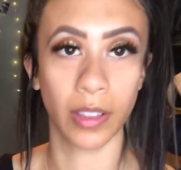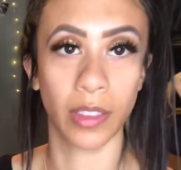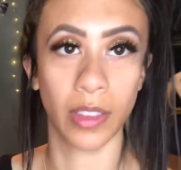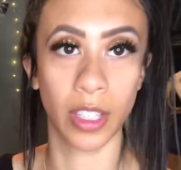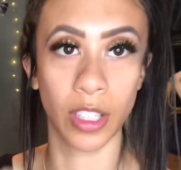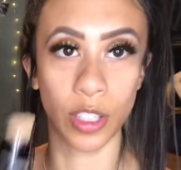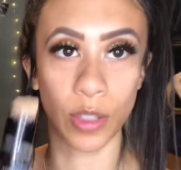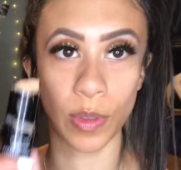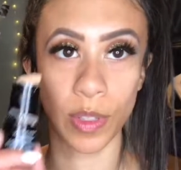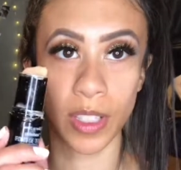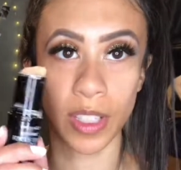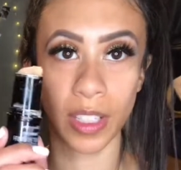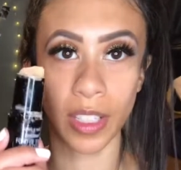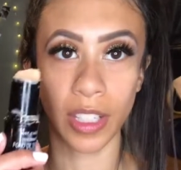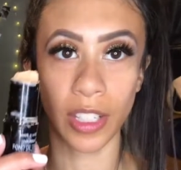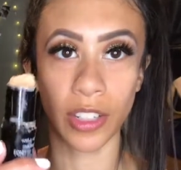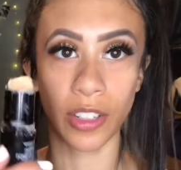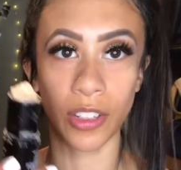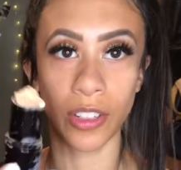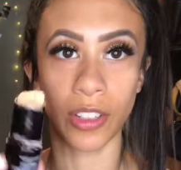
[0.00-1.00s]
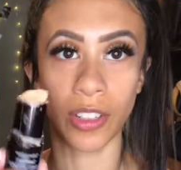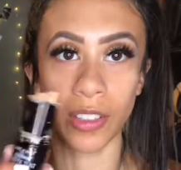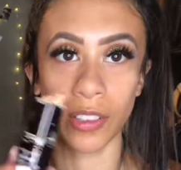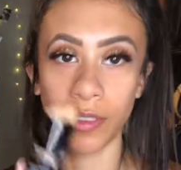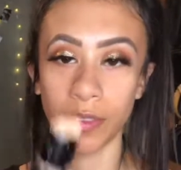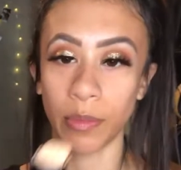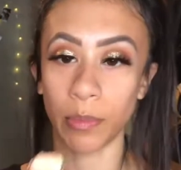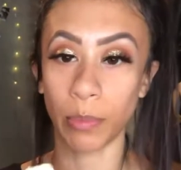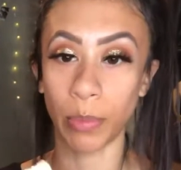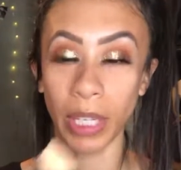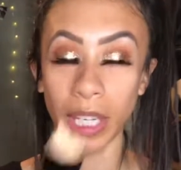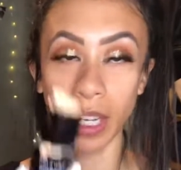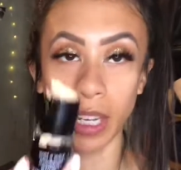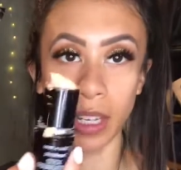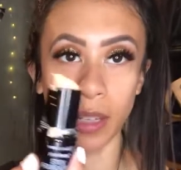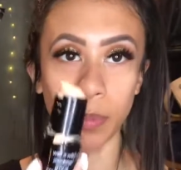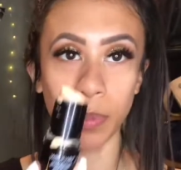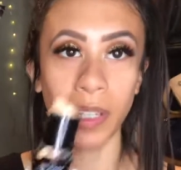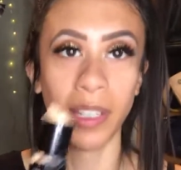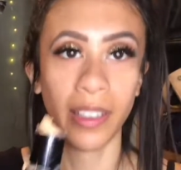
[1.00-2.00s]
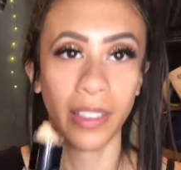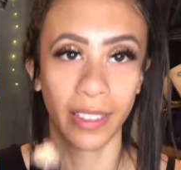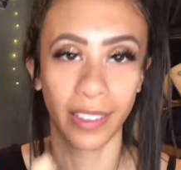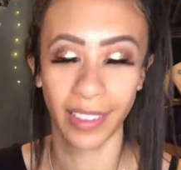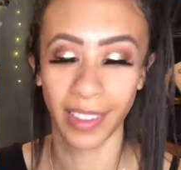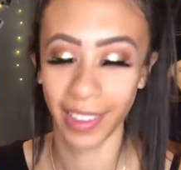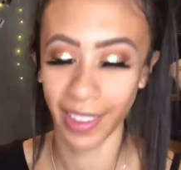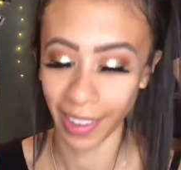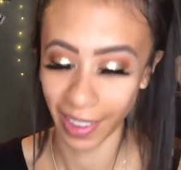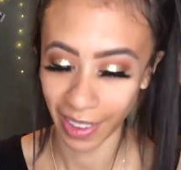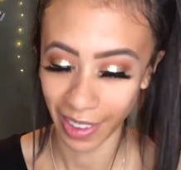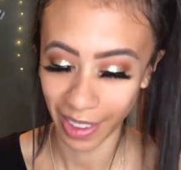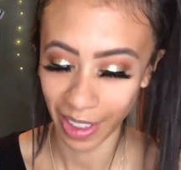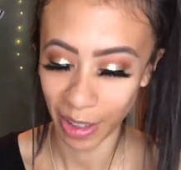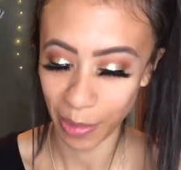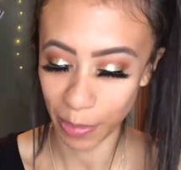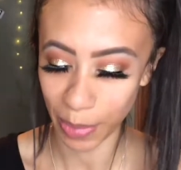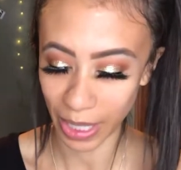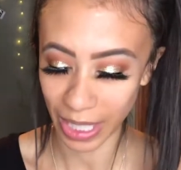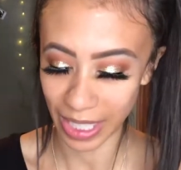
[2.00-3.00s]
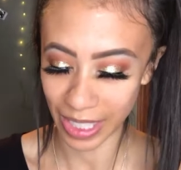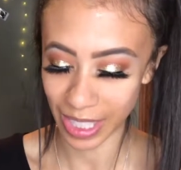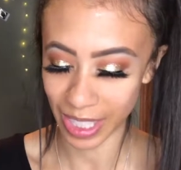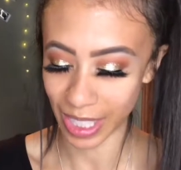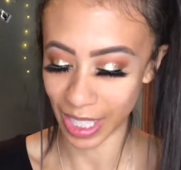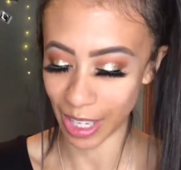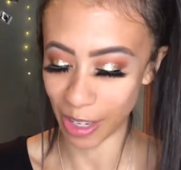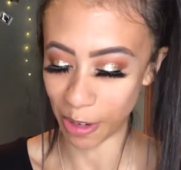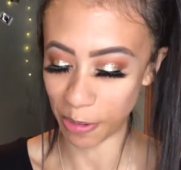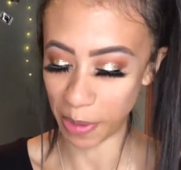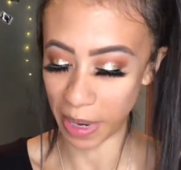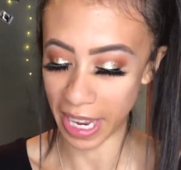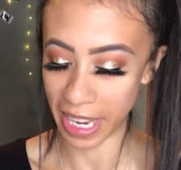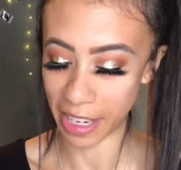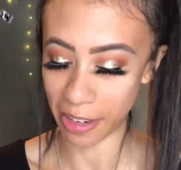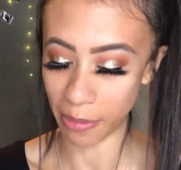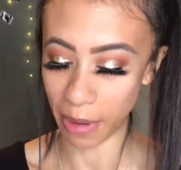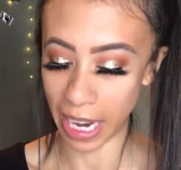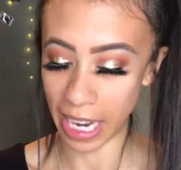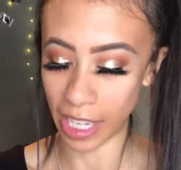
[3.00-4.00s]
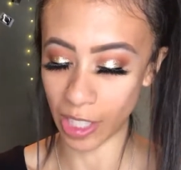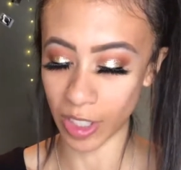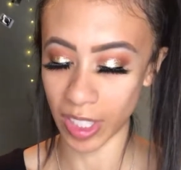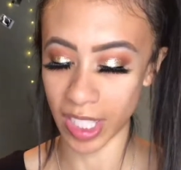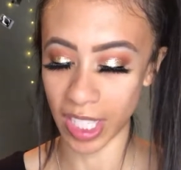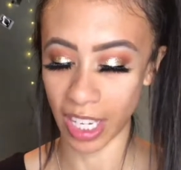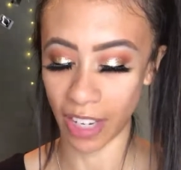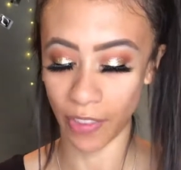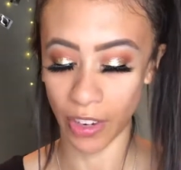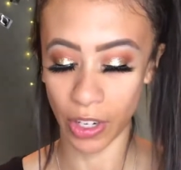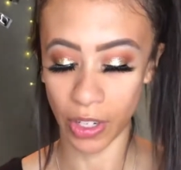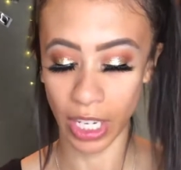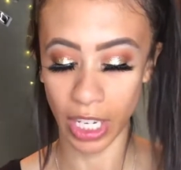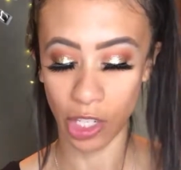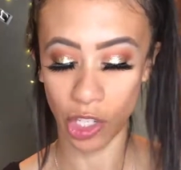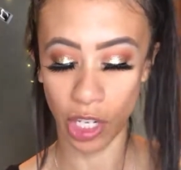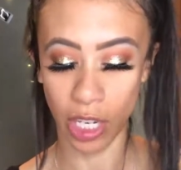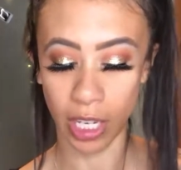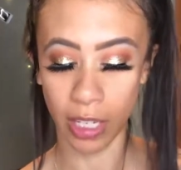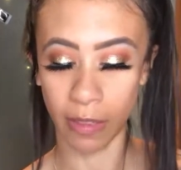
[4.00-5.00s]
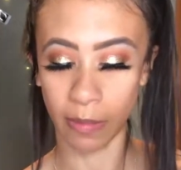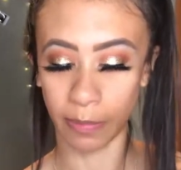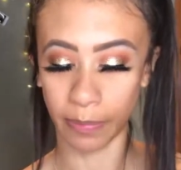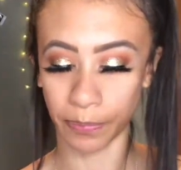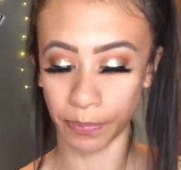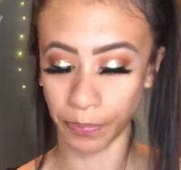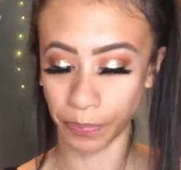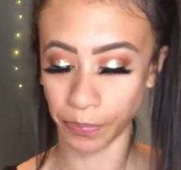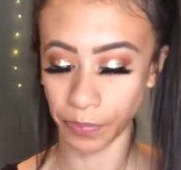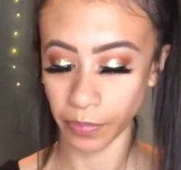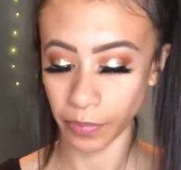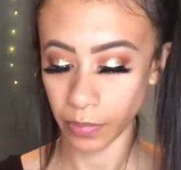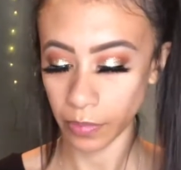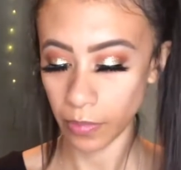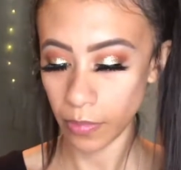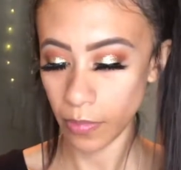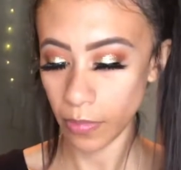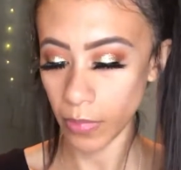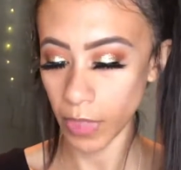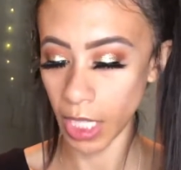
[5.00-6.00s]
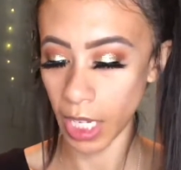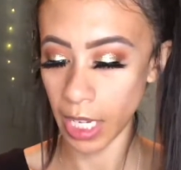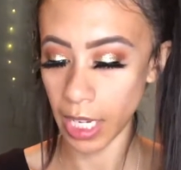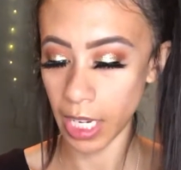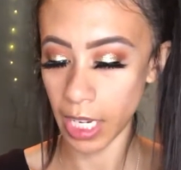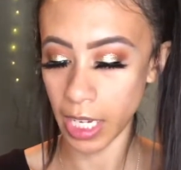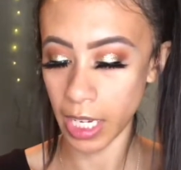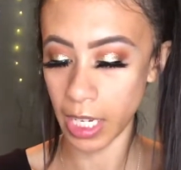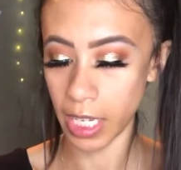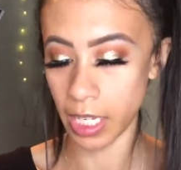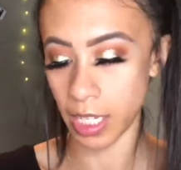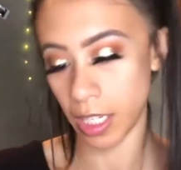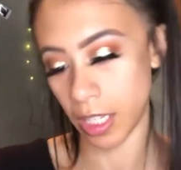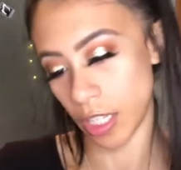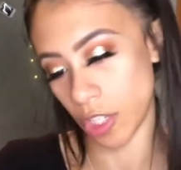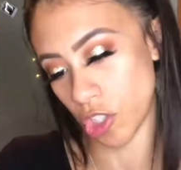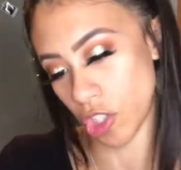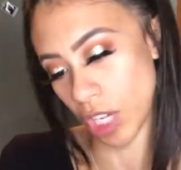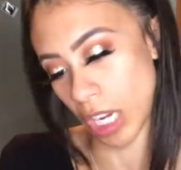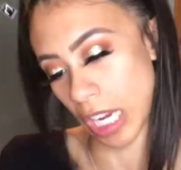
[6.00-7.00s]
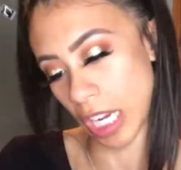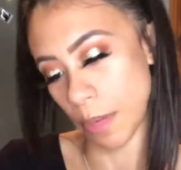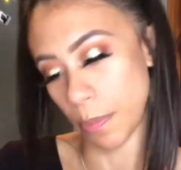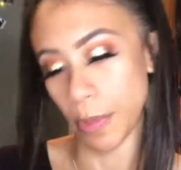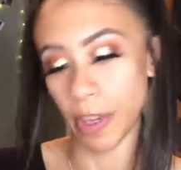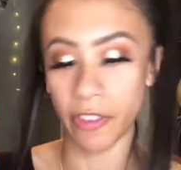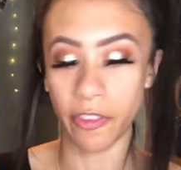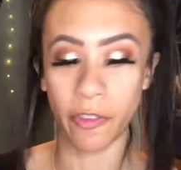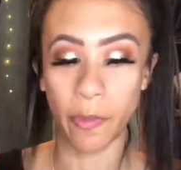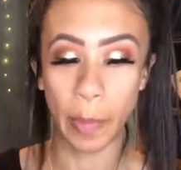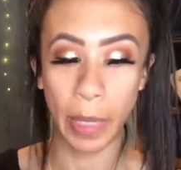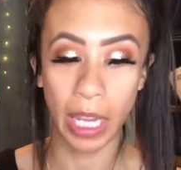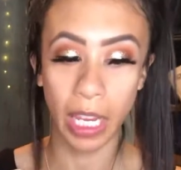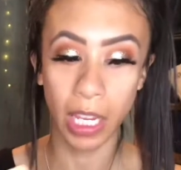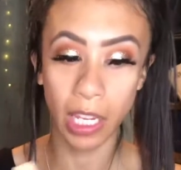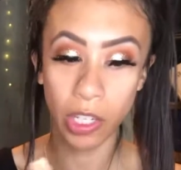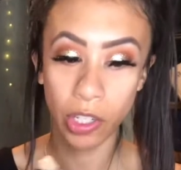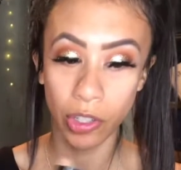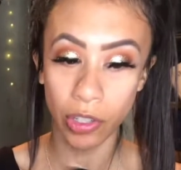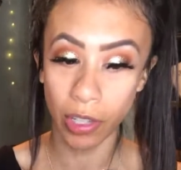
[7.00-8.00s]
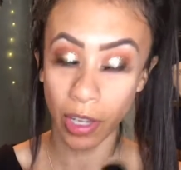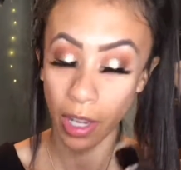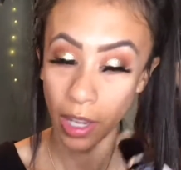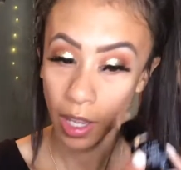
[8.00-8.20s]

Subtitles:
This one's a little beat up, but it's the Wet n Wild Stick Foundation in the shade Buff Beige.